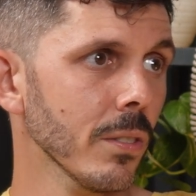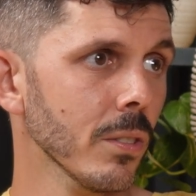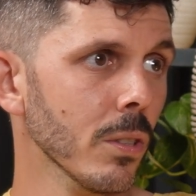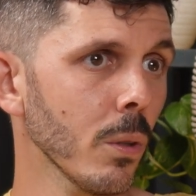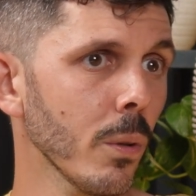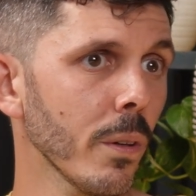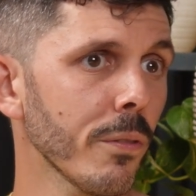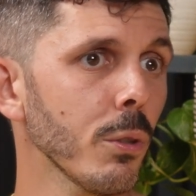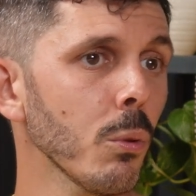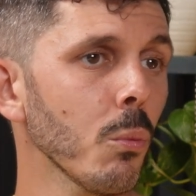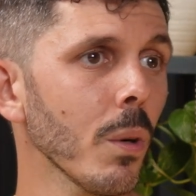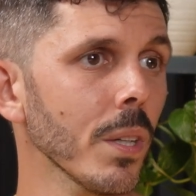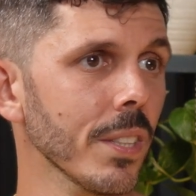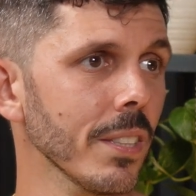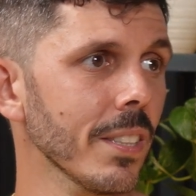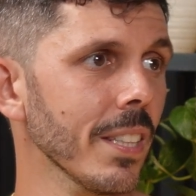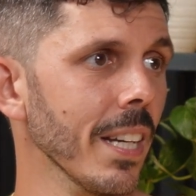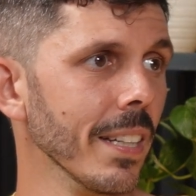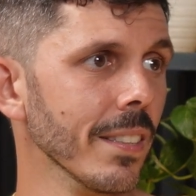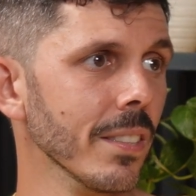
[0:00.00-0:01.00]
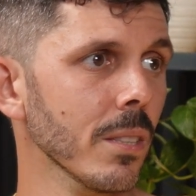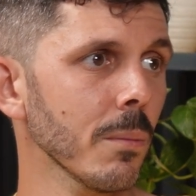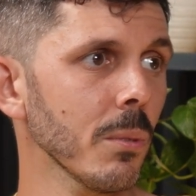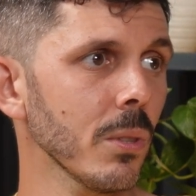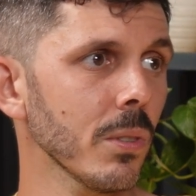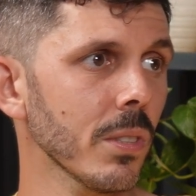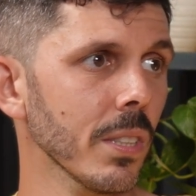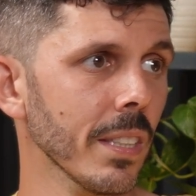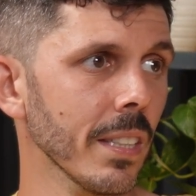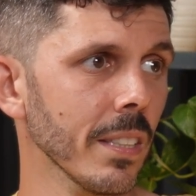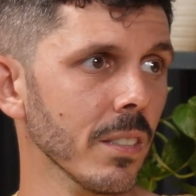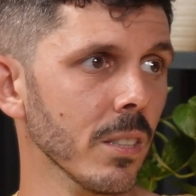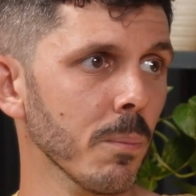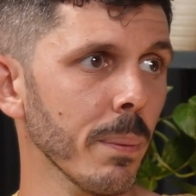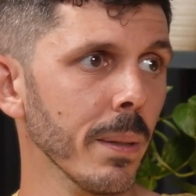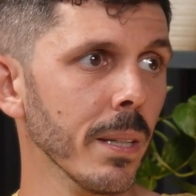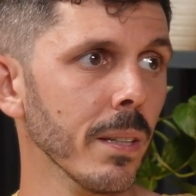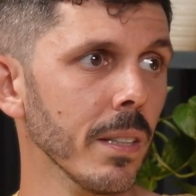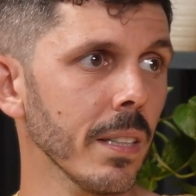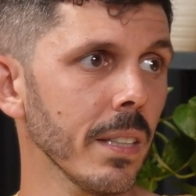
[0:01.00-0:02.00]
So if you want the text to music
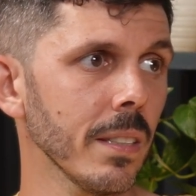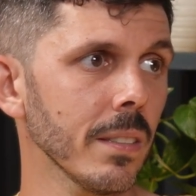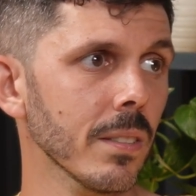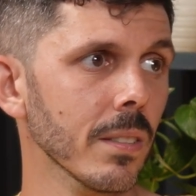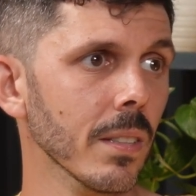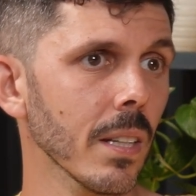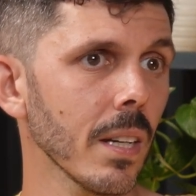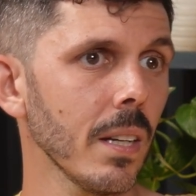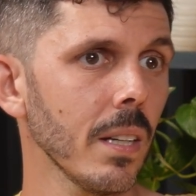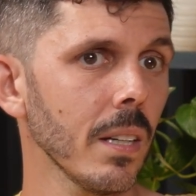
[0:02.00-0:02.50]
experience,